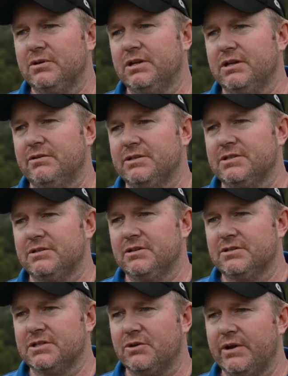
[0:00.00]
You know, it's a,
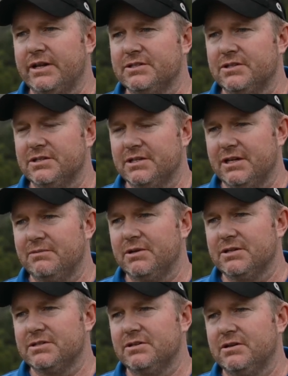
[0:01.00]
it's a credit to the team, but
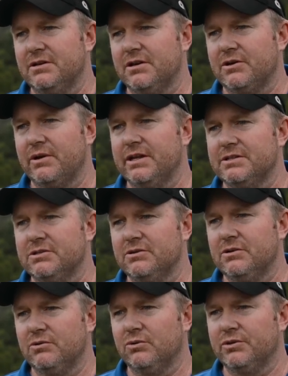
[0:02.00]
it's a, a credit
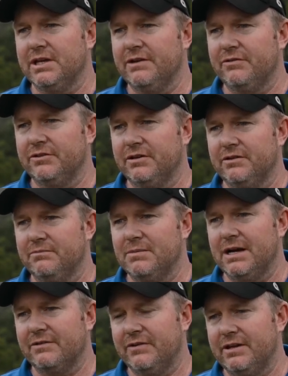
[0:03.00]
to all the effort that
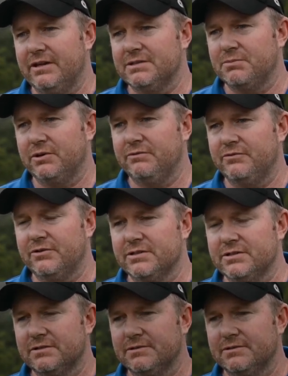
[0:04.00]
Mark Fenner has put in for us.